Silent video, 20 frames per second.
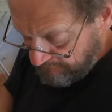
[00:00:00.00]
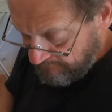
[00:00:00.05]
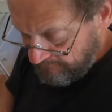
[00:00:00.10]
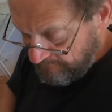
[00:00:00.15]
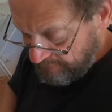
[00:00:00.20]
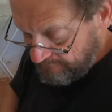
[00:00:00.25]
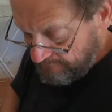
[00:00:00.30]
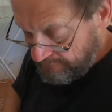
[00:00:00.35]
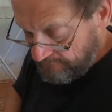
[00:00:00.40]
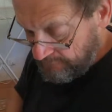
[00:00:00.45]
you
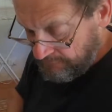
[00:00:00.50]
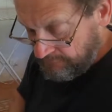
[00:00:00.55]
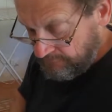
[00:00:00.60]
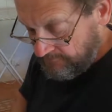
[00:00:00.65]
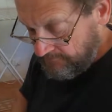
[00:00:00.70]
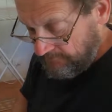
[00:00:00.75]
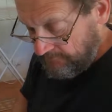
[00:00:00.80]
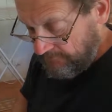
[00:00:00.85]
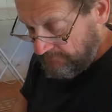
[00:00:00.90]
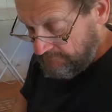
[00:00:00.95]
can't hit it with
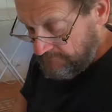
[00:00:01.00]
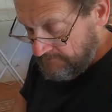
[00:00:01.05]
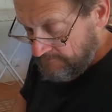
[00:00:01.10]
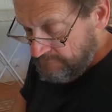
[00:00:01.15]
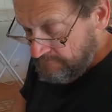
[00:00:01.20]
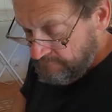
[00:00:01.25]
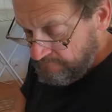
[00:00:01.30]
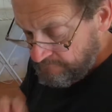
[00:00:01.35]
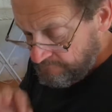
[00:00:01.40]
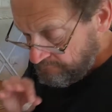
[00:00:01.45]
a hammer,
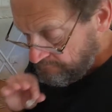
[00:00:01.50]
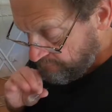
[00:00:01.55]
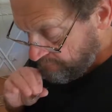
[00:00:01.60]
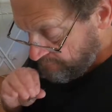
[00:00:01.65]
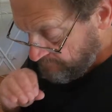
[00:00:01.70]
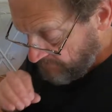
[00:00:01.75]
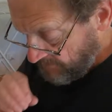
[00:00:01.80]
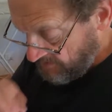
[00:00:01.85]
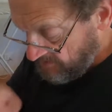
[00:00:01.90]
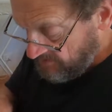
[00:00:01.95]

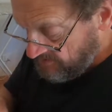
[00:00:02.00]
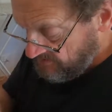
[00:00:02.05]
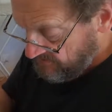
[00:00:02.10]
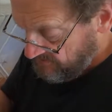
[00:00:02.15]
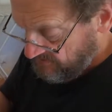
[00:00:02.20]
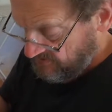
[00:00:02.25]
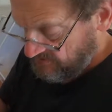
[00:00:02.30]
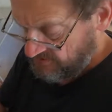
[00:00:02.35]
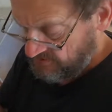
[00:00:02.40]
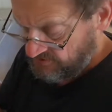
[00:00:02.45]

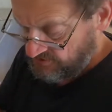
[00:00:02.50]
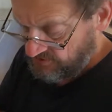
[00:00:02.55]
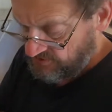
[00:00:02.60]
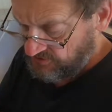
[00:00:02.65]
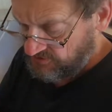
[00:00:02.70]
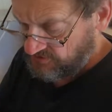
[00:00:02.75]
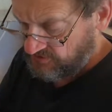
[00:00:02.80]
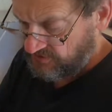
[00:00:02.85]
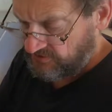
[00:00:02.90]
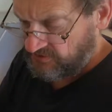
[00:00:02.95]
then it's
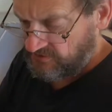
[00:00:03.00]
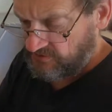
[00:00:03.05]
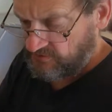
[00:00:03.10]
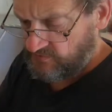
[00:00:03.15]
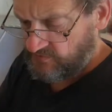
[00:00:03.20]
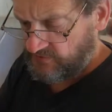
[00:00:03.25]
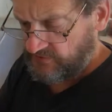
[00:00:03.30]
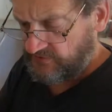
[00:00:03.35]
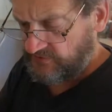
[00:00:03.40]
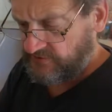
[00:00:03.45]
usually not
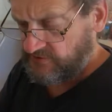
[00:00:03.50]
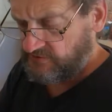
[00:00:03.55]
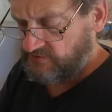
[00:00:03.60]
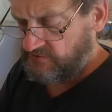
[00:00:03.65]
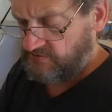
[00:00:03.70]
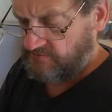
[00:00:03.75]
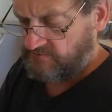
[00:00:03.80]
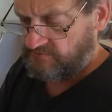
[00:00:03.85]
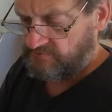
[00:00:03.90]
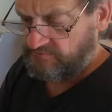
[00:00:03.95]
worth
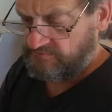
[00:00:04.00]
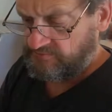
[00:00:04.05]
doing.